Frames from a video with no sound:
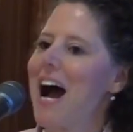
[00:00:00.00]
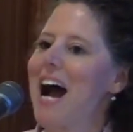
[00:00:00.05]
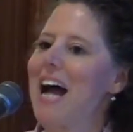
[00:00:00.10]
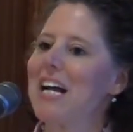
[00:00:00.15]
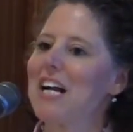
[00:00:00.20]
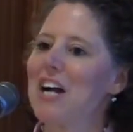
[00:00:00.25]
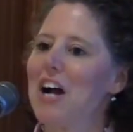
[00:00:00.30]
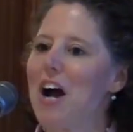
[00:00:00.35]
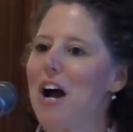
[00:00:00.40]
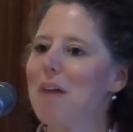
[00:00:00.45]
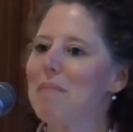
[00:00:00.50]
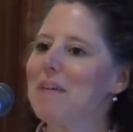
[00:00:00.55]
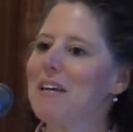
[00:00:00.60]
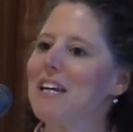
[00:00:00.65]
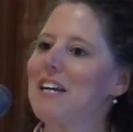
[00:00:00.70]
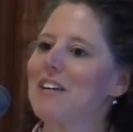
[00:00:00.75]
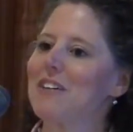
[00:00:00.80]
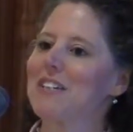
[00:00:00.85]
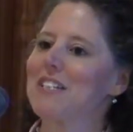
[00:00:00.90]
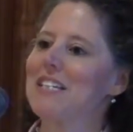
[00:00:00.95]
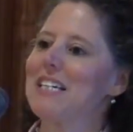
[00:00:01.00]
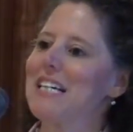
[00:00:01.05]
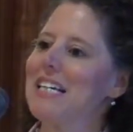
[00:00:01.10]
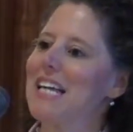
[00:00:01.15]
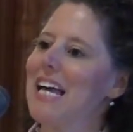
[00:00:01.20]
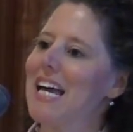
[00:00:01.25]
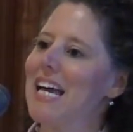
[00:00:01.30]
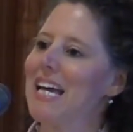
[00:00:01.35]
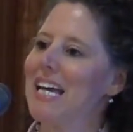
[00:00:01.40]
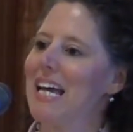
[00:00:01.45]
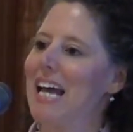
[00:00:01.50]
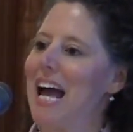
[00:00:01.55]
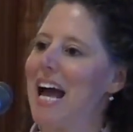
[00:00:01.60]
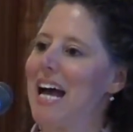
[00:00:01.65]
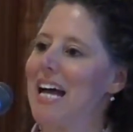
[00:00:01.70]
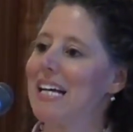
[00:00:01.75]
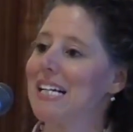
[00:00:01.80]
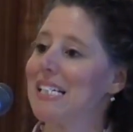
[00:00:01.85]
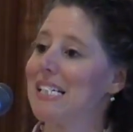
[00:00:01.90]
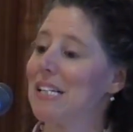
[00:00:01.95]
I come here today
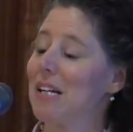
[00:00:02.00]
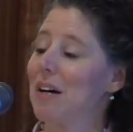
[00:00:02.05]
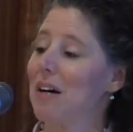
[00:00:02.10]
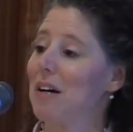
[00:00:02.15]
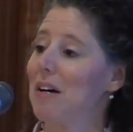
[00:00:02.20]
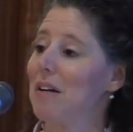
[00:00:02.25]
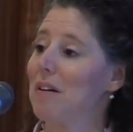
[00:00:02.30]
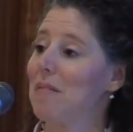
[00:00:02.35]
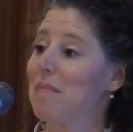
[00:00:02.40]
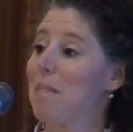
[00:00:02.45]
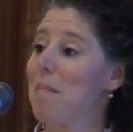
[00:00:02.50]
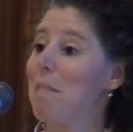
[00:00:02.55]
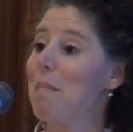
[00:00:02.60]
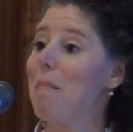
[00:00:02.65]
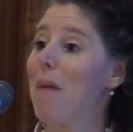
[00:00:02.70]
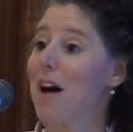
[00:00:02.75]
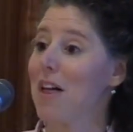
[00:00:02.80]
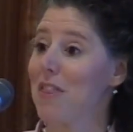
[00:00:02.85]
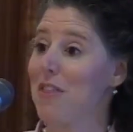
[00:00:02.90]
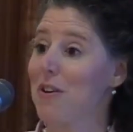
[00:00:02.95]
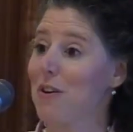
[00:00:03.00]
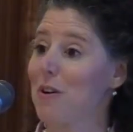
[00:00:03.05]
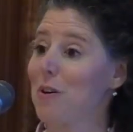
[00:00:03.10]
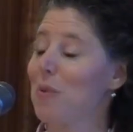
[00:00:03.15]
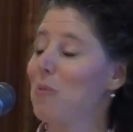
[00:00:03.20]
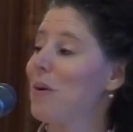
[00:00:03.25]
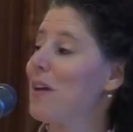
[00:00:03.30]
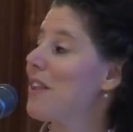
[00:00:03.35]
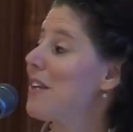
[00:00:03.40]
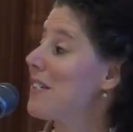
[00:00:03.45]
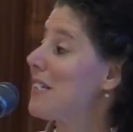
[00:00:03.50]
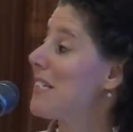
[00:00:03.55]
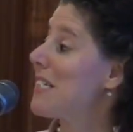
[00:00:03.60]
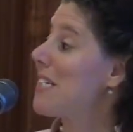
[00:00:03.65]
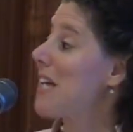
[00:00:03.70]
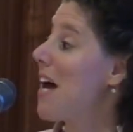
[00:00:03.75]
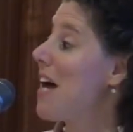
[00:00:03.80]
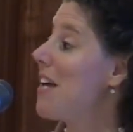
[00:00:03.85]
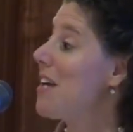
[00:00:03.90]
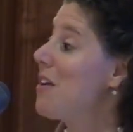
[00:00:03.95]
as a mother with a
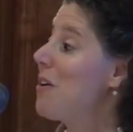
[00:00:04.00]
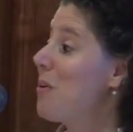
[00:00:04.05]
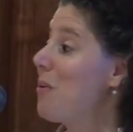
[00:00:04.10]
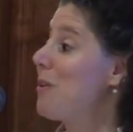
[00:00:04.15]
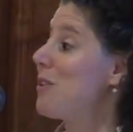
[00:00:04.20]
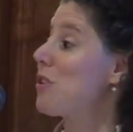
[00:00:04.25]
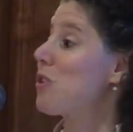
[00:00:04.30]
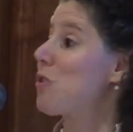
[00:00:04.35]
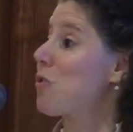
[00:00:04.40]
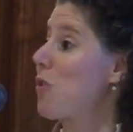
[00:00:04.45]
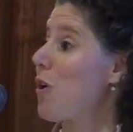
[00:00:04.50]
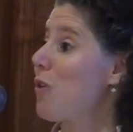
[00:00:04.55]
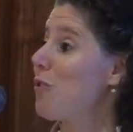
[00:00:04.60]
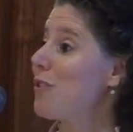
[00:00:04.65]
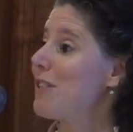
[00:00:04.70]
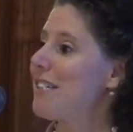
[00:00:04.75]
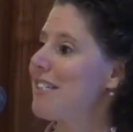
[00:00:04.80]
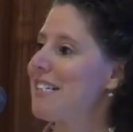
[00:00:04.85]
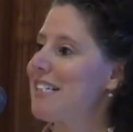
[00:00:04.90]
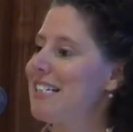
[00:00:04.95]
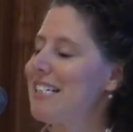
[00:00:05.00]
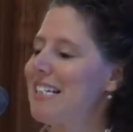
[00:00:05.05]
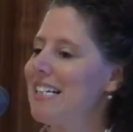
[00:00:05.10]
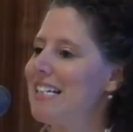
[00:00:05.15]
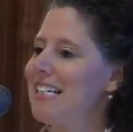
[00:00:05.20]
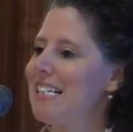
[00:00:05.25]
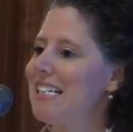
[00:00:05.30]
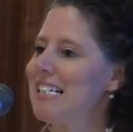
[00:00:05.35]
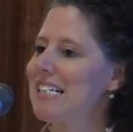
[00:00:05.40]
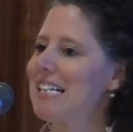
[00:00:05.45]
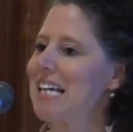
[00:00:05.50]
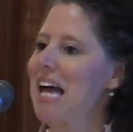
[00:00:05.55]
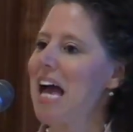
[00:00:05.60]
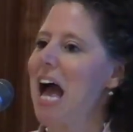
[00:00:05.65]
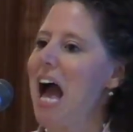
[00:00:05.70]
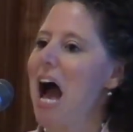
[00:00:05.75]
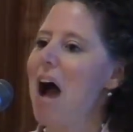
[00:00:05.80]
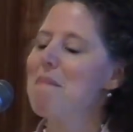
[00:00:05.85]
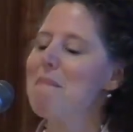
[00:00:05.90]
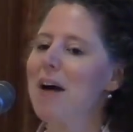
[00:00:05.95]
son who has Crohn's disease.
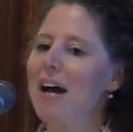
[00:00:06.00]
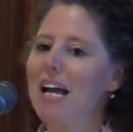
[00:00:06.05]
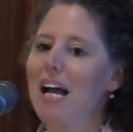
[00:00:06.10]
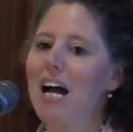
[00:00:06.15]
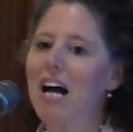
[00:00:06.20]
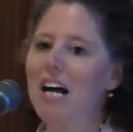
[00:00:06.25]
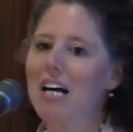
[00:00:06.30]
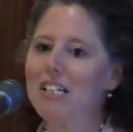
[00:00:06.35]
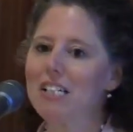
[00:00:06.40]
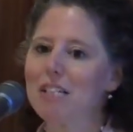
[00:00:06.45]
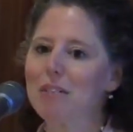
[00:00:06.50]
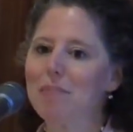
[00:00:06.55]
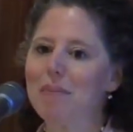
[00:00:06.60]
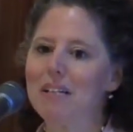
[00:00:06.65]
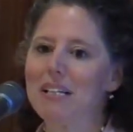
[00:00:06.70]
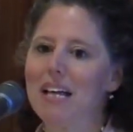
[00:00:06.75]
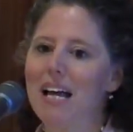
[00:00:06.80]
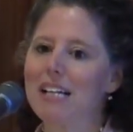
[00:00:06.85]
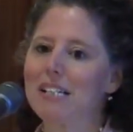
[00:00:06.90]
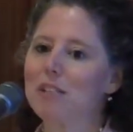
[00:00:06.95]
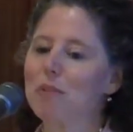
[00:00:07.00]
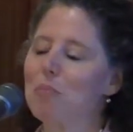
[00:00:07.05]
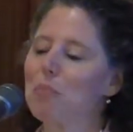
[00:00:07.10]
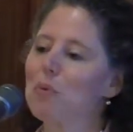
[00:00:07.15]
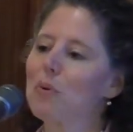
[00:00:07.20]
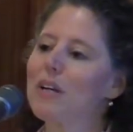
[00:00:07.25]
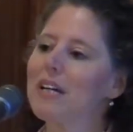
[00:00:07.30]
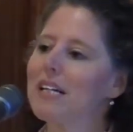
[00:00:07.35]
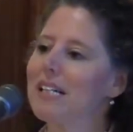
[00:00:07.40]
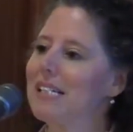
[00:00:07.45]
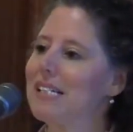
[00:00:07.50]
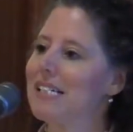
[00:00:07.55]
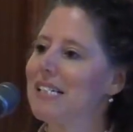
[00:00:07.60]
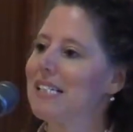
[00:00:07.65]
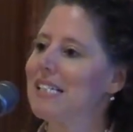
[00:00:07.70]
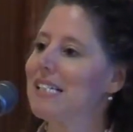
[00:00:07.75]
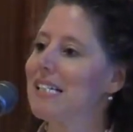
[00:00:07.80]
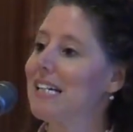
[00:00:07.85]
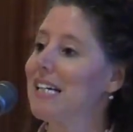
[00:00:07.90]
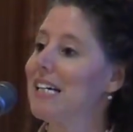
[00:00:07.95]
My husband has a
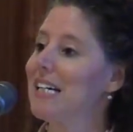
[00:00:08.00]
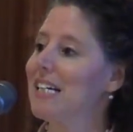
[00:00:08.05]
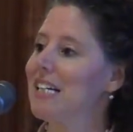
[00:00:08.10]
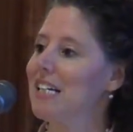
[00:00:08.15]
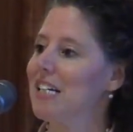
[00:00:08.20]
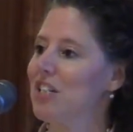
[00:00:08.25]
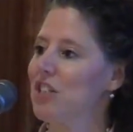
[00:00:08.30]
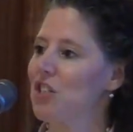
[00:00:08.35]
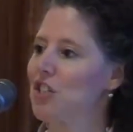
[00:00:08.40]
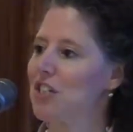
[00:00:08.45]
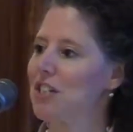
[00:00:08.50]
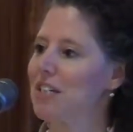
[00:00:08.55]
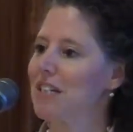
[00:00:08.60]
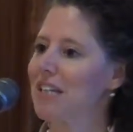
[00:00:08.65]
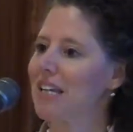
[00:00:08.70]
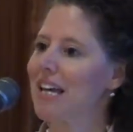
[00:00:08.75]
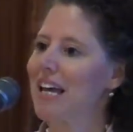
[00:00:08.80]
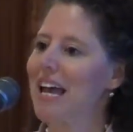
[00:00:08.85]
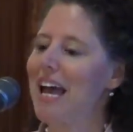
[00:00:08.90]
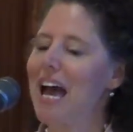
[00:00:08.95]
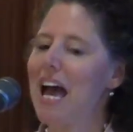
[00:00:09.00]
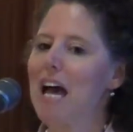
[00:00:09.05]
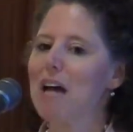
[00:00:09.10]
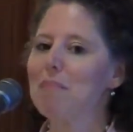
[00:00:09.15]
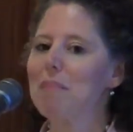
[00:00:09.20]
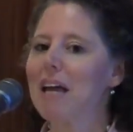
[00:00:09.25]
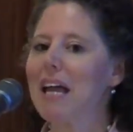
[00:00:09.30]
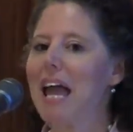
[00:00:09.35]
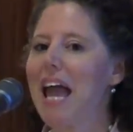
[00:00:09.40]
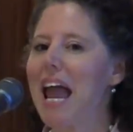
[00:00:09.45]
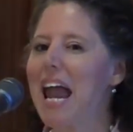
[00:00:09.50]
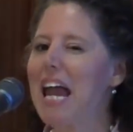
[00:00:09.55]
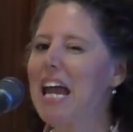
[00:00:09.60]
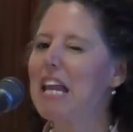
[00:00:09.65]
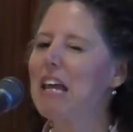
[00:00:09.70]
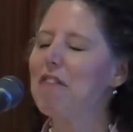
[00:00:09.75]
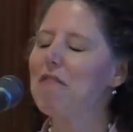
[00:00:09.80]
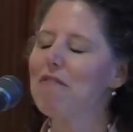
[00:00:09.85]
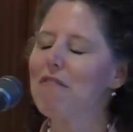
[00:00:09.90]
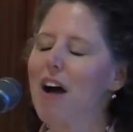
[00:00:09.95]
pre-existing condition, and my
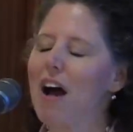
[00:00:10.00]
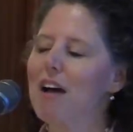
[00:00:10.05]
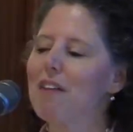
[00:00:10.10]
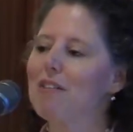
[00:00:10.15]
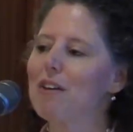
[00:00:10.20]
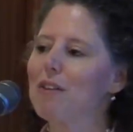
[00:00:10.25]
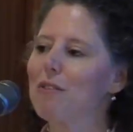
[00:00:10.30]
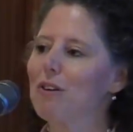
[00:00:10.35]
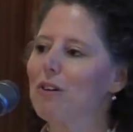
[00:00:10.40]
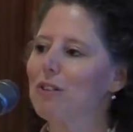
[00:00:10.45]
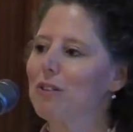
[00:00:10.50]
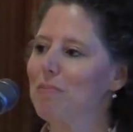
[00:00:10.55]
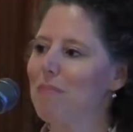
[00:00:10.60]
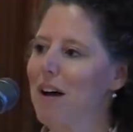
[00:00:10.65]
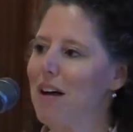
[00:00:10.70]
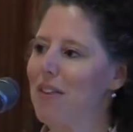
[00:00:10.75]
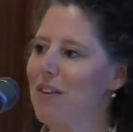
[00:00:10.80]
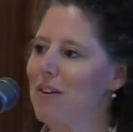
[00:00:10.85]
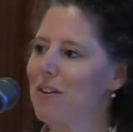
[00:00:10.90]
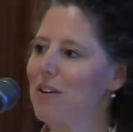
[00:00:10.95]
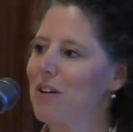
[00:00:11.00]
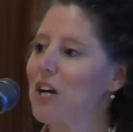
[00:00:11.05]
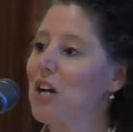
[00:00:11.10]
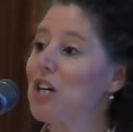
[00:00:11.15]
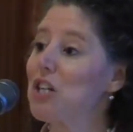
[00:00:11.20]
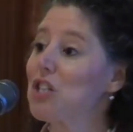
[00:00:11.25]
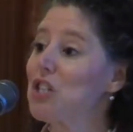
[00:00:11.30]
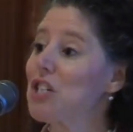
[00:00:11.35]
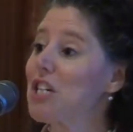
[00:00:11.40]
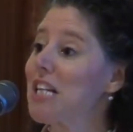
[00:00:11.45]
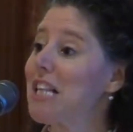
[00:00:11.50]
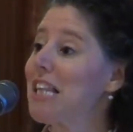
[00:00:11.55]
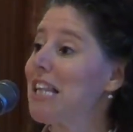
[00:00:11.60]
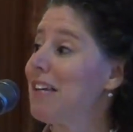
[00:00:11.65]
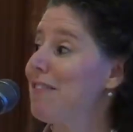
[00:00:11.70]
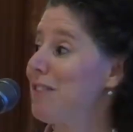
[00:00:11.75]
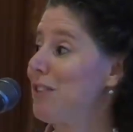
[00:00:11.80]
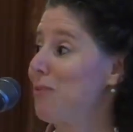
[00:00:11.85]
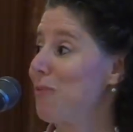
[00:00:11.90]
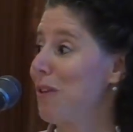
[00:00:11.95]
85-year-old mother, she
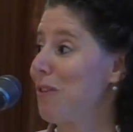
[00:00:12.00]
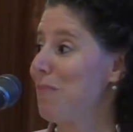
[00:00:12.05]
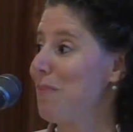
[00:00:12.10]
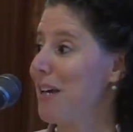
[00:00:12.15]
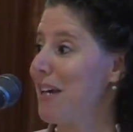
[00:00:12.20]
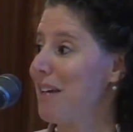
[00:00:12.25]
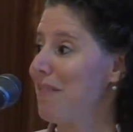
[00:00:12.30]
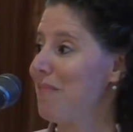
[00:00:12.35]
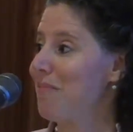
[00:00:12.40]
lives with me.